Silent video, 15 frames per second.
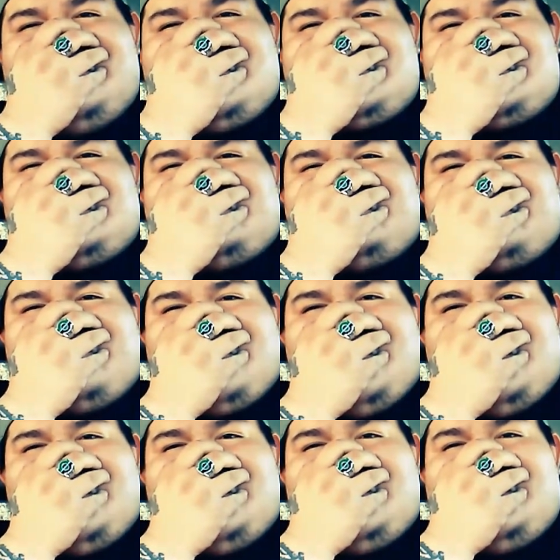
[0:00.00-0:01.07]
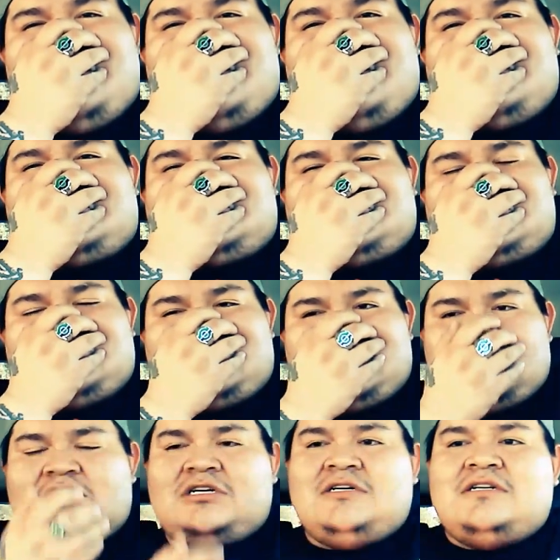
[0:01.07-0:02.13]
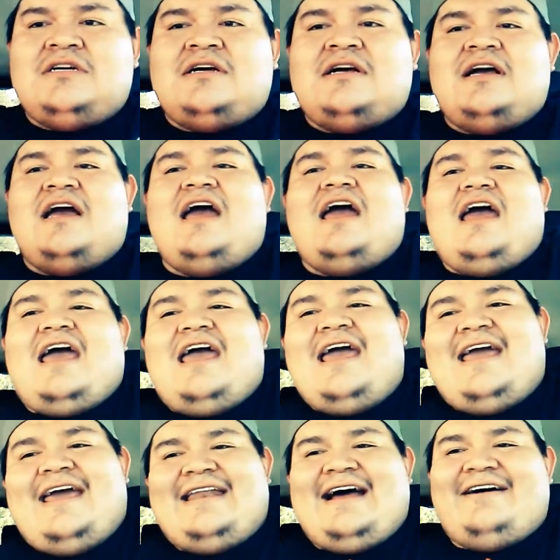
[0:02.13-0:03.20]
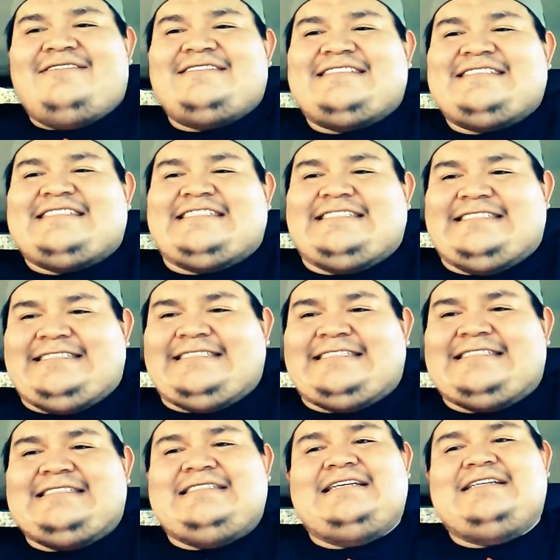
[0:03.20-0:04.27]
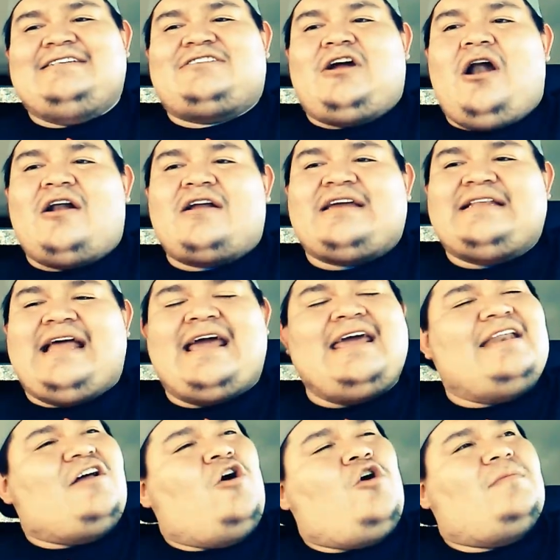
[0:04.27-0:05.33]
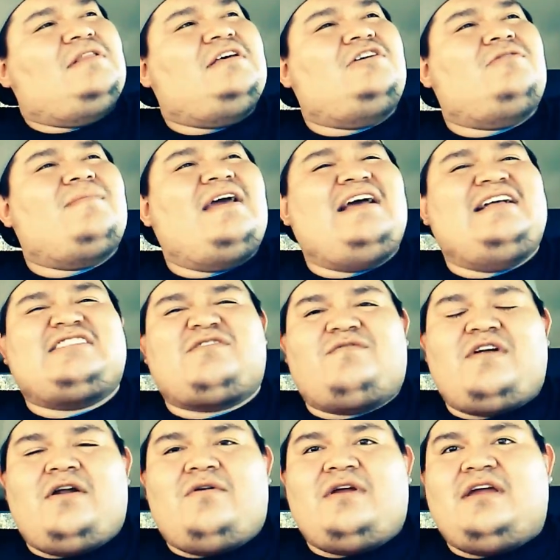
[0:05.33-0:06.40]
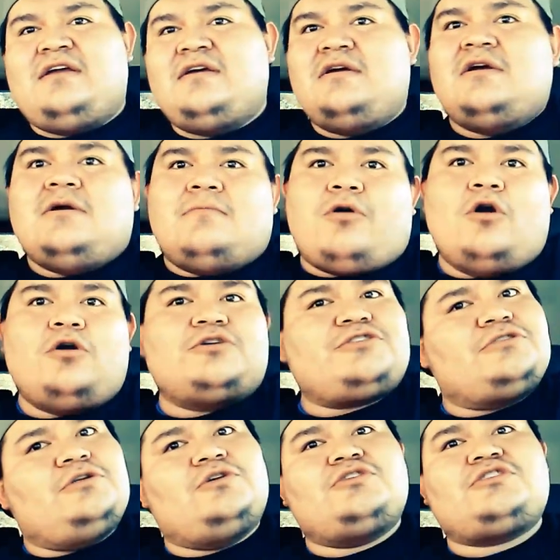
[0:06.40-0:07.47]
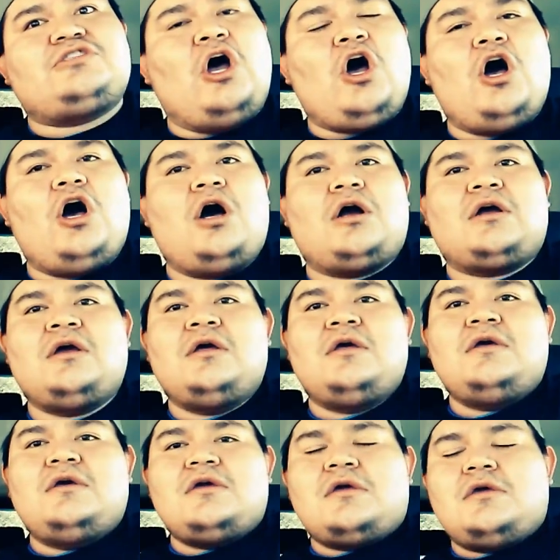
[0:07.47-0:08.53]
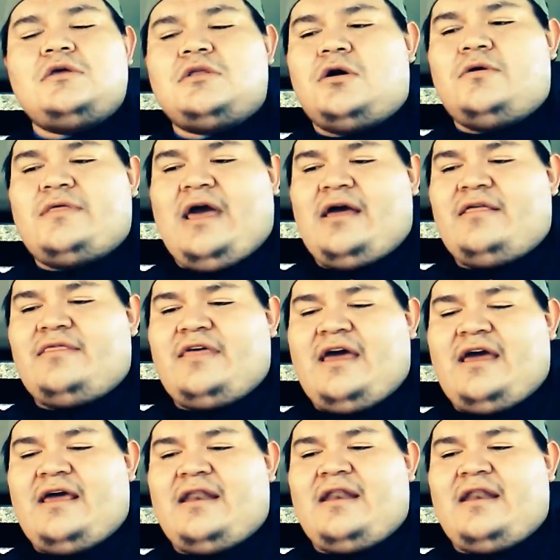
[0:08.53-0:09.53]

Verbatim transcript: fucking fresh. And I was just like, yeah. And In the Dark, and I hit home a little, man. It's a very personal song, you know, that